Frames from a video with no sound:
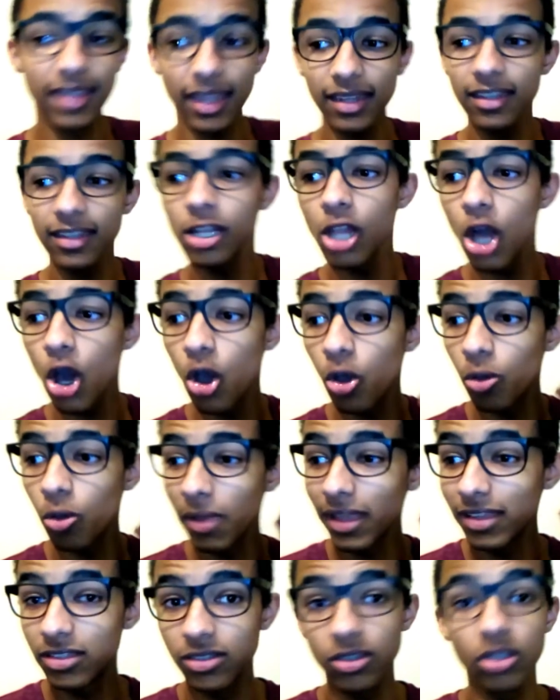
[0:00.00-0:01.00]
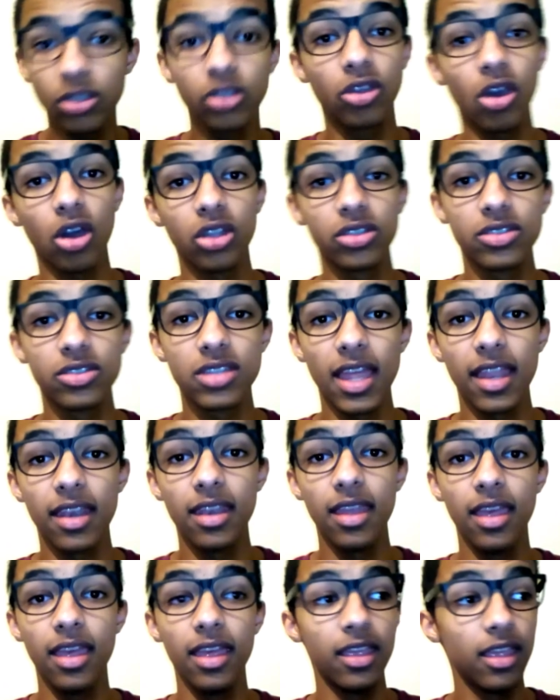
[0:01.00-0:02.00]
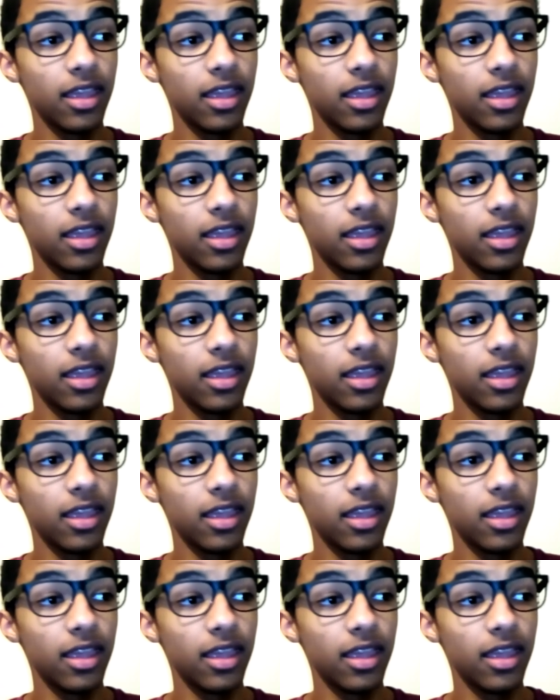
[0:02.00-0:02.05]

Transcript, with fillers: Daniel Oh makes good content.